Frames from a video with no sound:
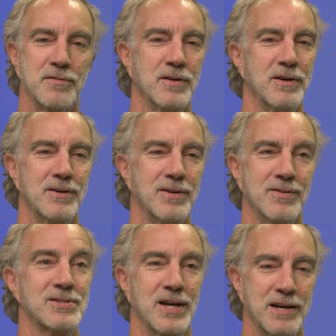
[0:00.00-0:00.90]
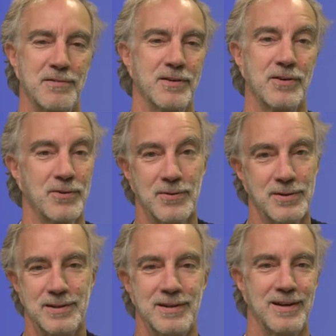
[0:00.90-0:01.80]
the you know side of a little,
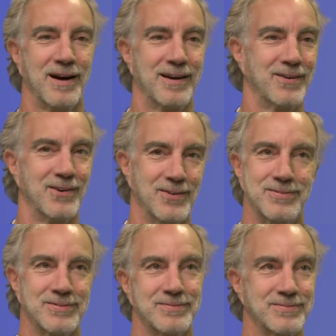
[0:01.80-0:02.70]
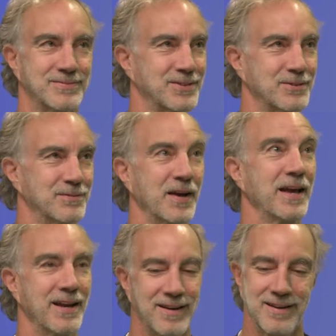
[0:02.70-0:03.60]
I don't know, little
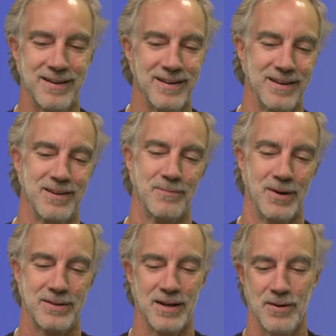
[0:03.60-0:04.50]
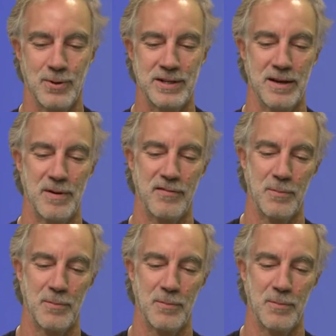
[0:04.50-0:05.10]
van. But uh, I went to him every